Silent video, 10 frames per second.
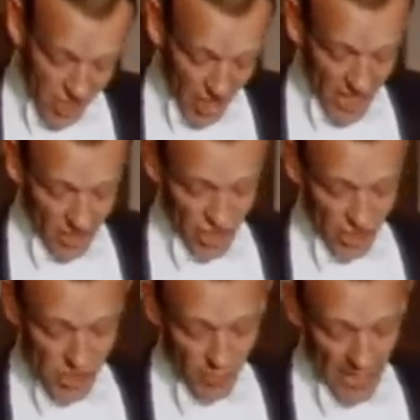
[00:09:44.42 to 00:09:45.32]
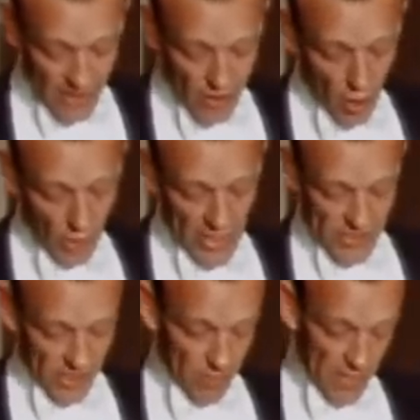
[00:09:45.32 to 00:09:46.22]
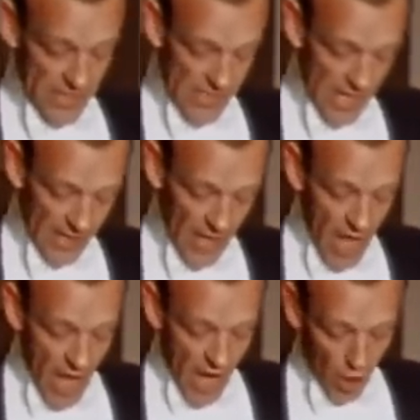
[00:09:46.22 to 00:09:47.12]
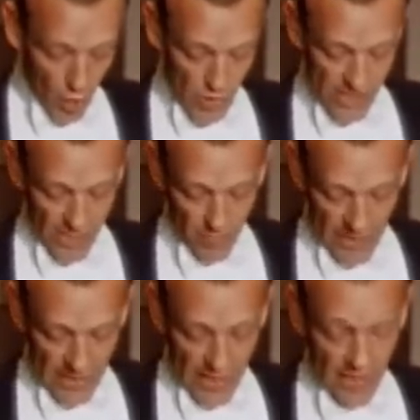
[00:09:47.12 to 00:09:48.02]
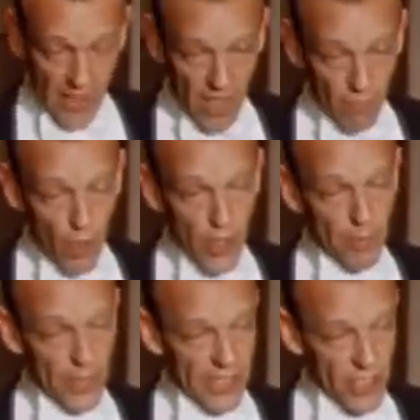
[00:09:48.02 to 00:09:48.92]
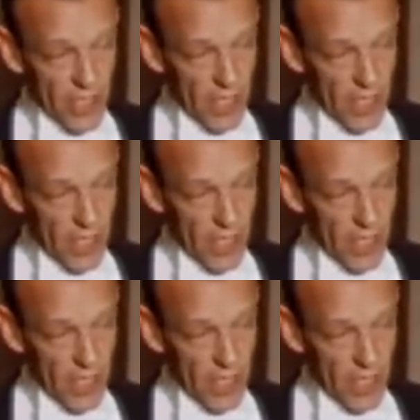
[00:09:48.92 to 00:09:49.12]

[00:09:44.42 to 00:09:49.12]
in jail, she explained the whole incident by saying, I always get a big kick out of Walter Pidgeon.